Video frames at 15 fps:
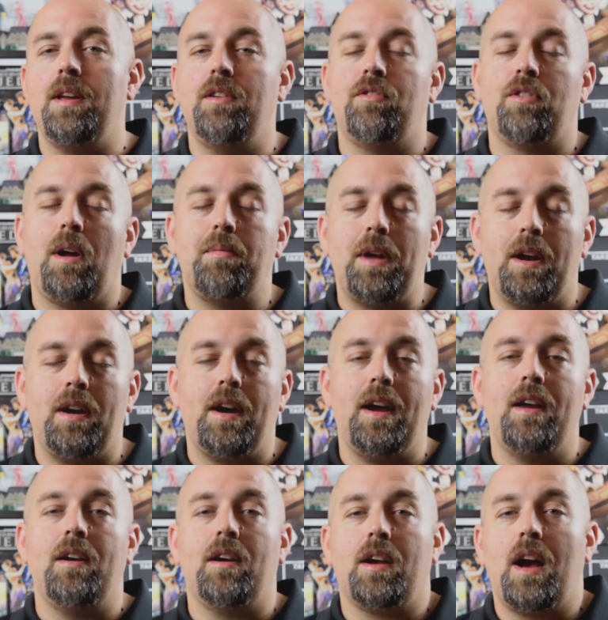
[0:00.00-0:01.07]
He's dropped out of
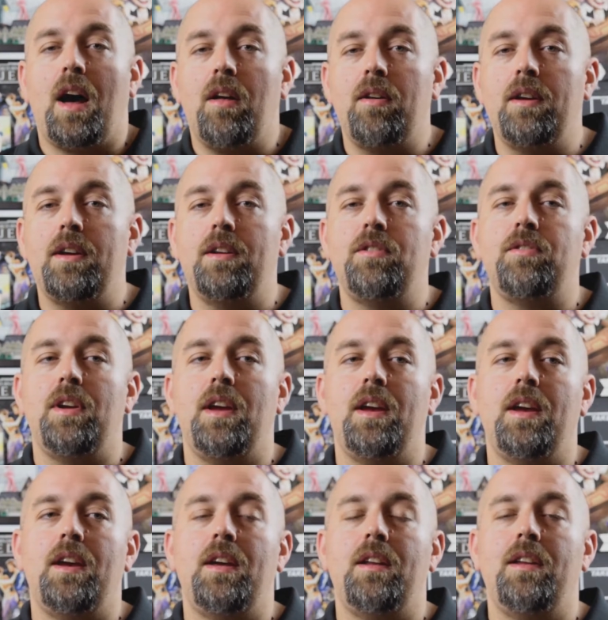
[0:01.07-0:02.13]
high, uh, college
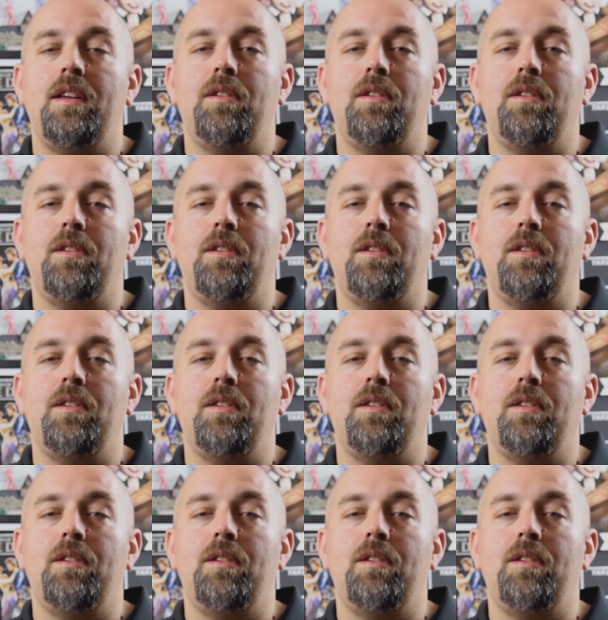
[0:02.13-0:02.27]
and